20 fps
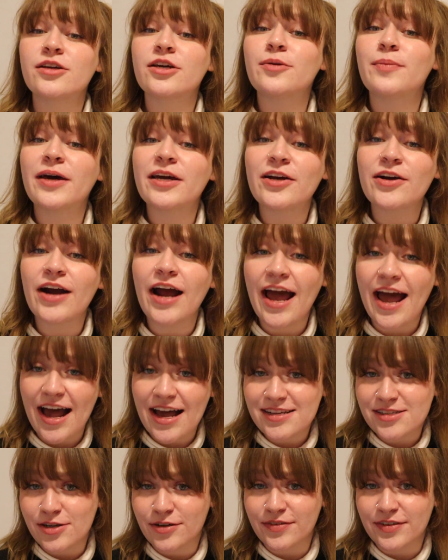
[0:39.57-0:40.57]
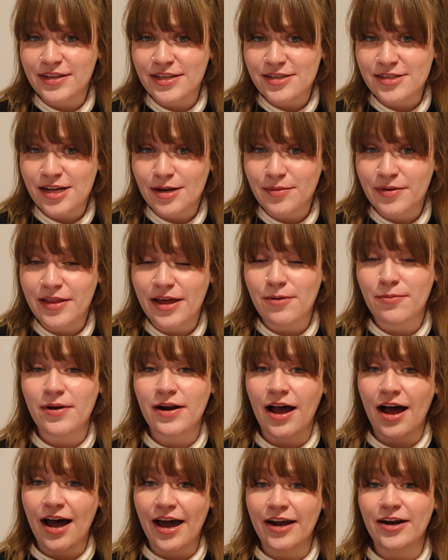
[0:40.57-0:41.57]
you bet your ass over this summer that when
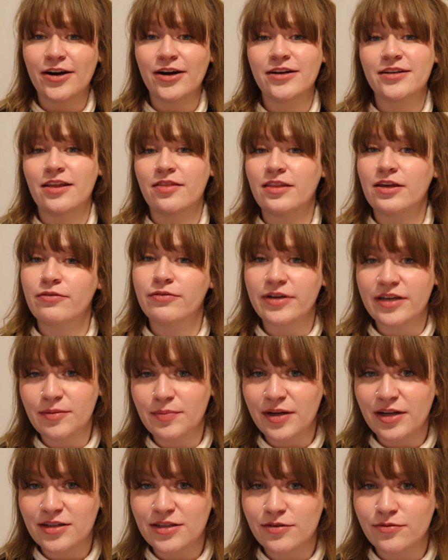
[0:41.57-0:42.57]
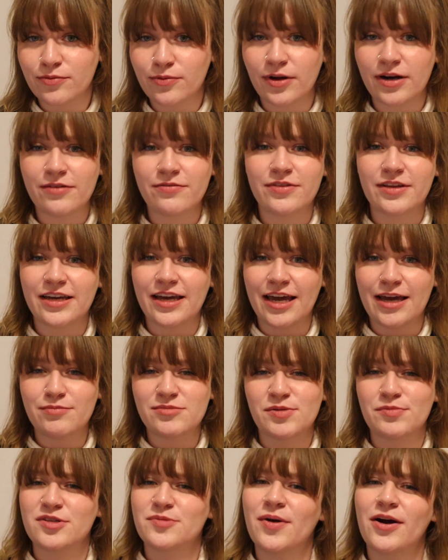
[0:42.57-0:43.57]
I heard that the rebuild of one of the games
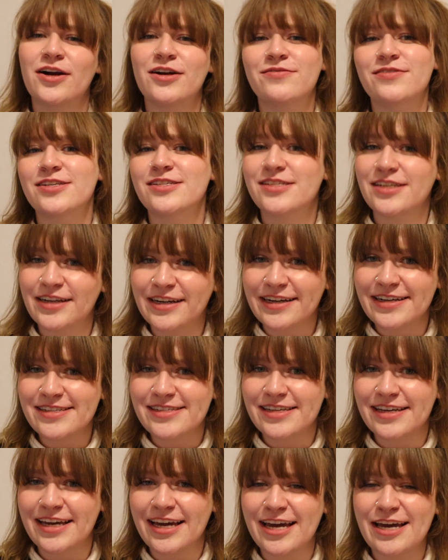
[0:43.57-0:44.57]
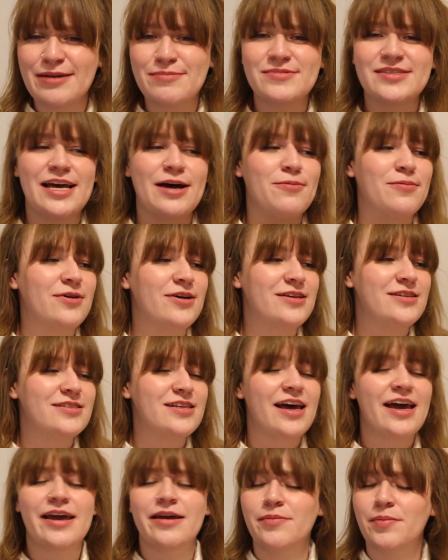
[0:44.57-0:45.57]
that was part of a series of games that was
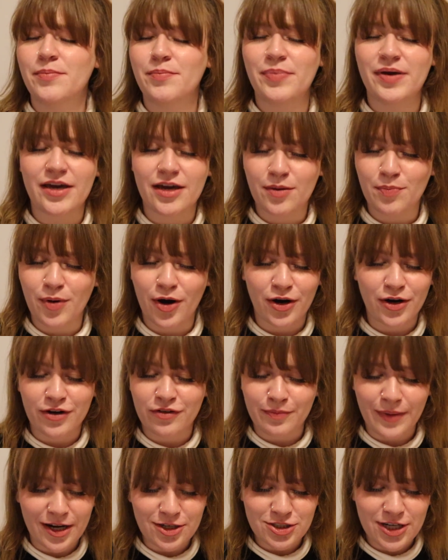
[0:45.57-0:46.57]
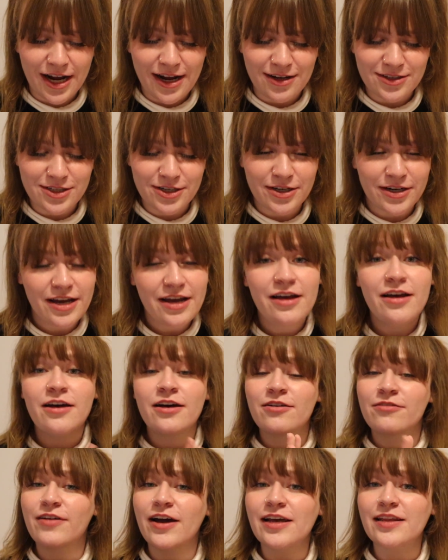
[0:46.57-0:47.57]
a big part of my childhood
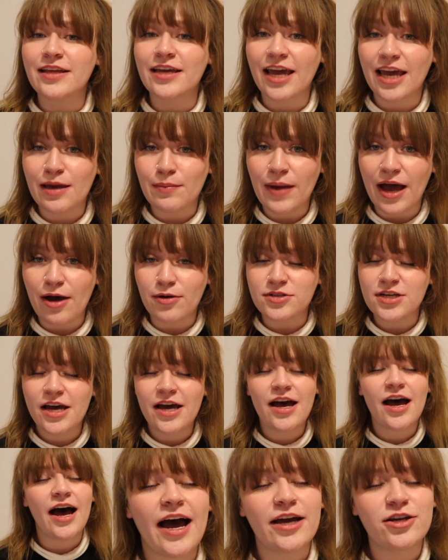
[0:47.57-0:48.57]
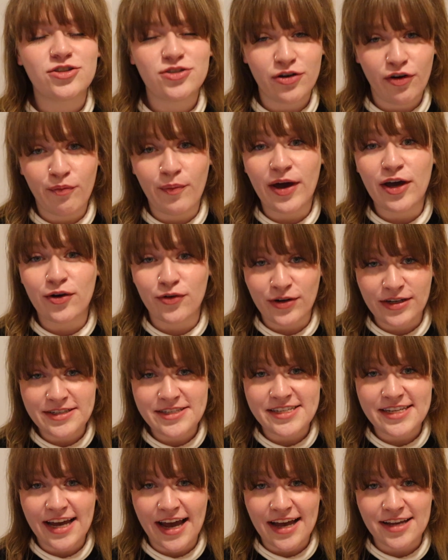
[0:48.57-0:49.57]
finally came out, I drove my
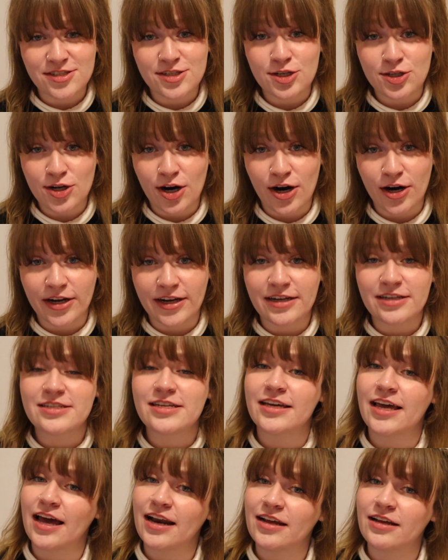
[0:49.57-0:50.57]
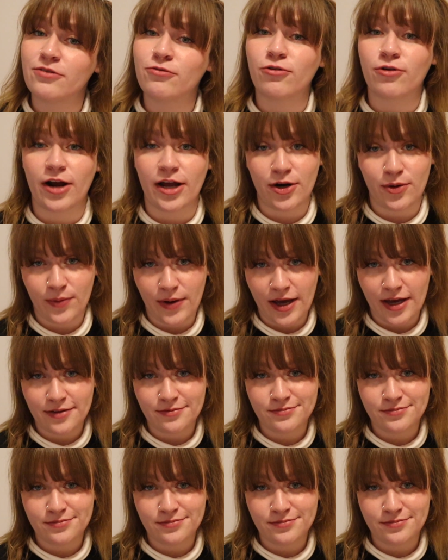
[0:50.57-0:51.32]
greasy ass to Target to get it right away.